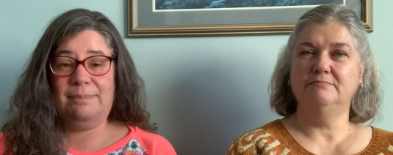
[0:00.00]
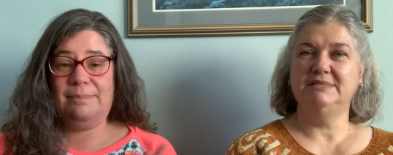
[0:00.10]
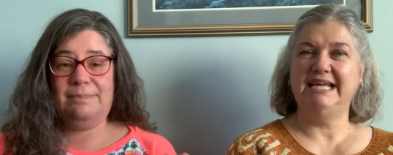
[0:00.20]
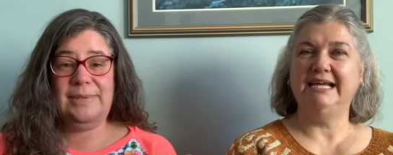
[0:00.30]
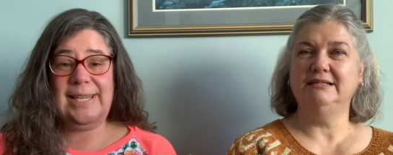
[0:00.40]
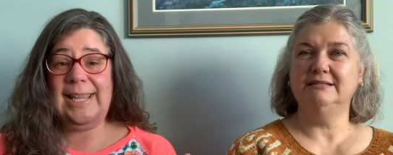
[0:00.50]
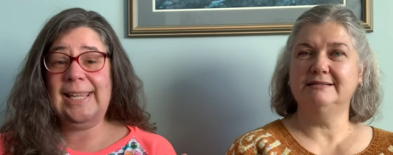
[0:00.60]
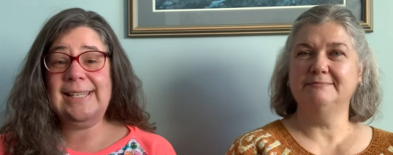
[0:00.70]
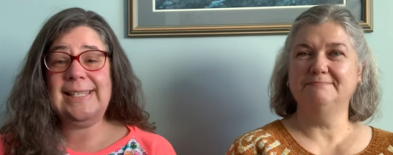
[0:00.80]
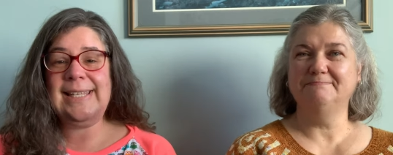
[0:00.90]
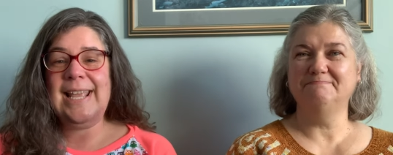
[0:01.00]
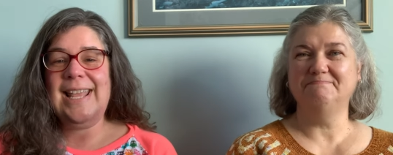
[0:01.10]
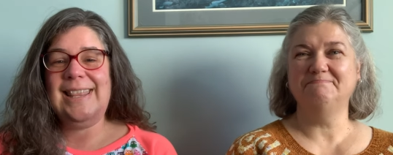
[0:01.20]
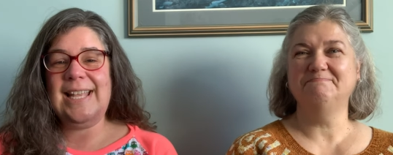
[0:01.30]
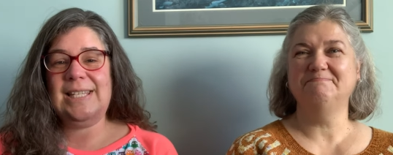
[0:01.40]
Speaker 1: tings. tings.
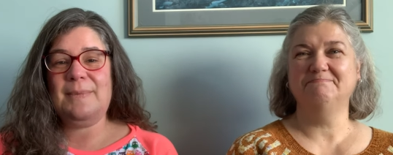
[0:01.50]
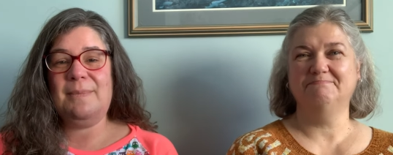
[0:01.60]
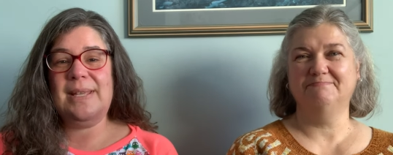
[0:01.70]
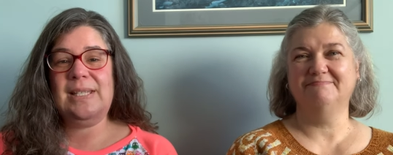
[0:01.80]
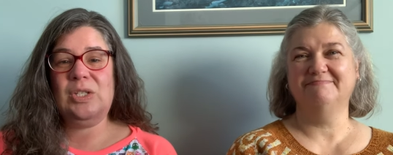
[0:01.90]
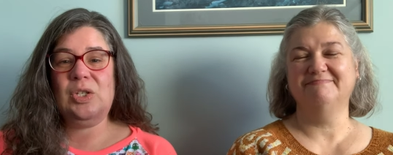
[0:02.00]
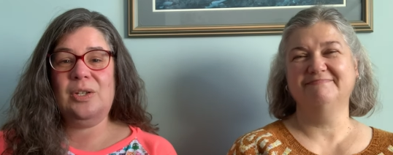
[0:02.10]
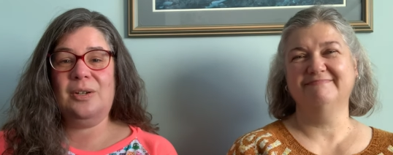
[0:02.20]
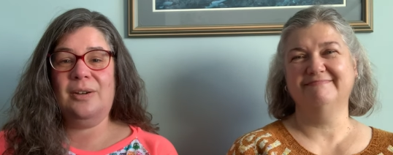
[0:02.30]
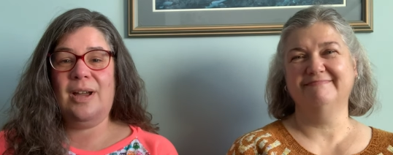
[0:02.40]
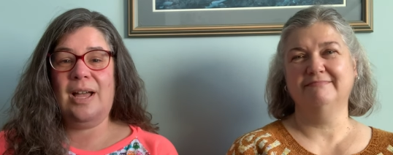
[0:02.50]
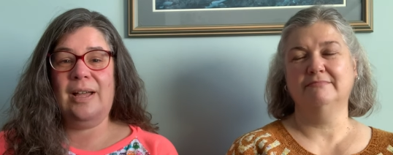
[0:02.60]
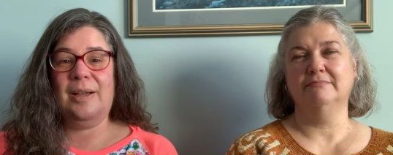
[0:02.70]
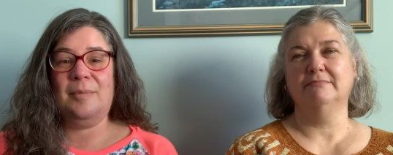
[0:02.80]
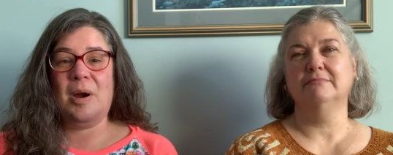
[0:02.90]
That's my messenger.
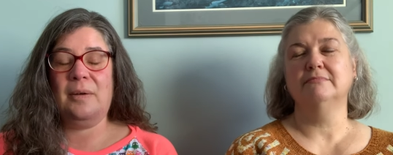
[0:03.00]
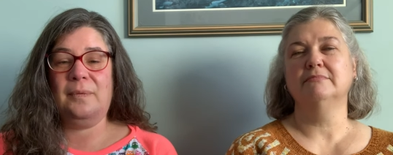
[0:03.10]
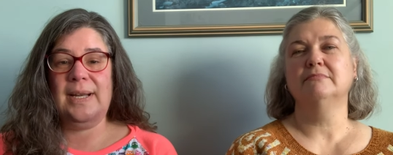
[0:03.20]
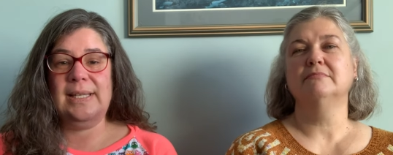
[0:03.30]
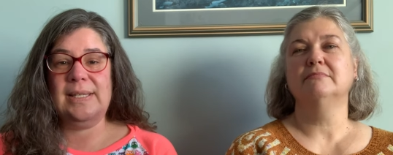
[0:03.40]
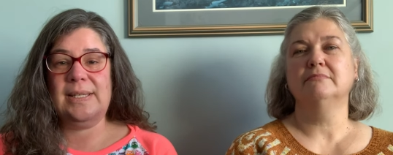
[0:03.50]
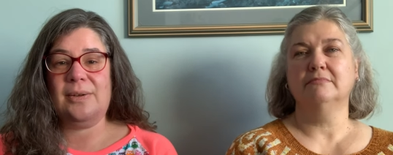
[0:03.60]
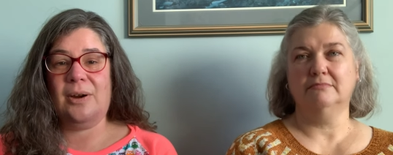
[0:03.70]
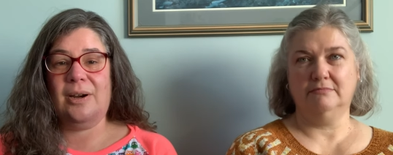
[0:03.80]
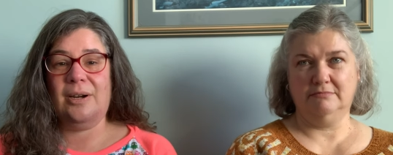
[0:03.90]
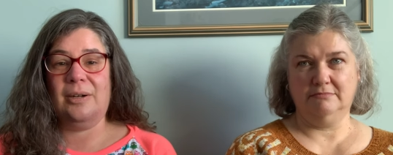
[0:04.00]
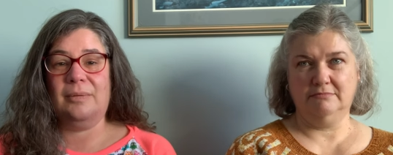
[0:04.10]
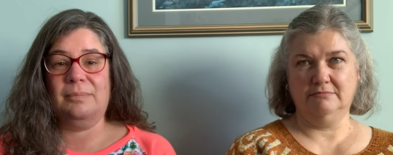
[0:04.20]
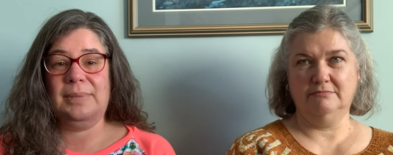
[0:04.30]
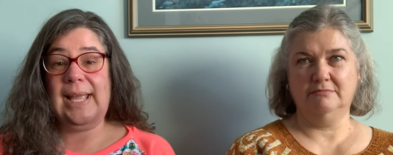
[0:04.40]
Uh, our friends are
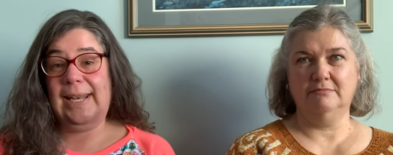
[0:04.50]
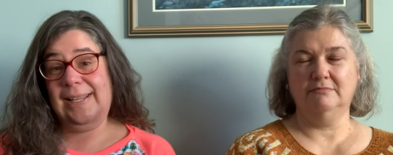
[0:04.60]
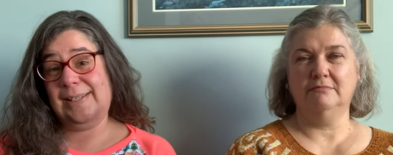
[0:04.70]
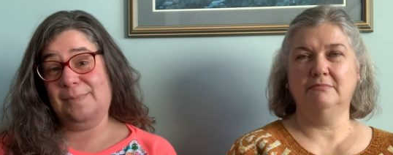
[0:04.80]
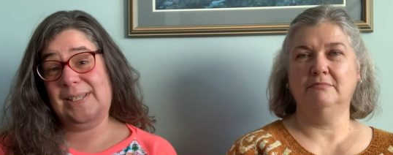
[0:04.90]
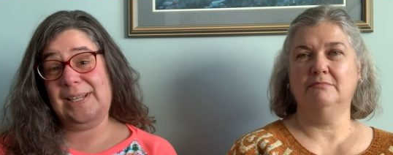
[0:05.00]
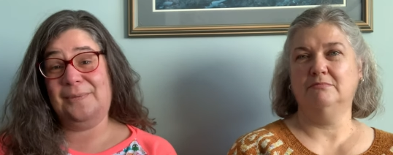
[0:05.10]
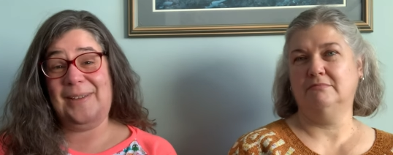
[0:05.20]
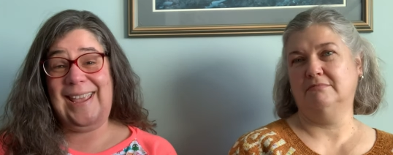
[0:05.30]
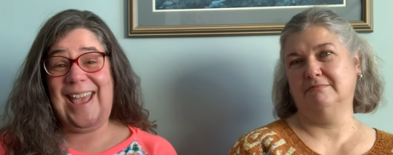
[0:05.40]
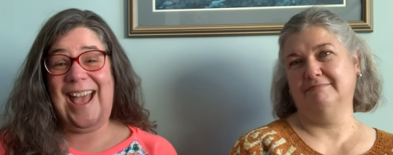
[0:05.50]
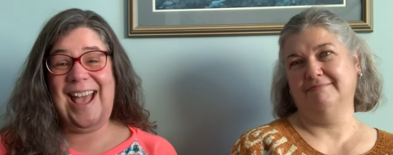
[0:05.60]
planning some stuff, I guess.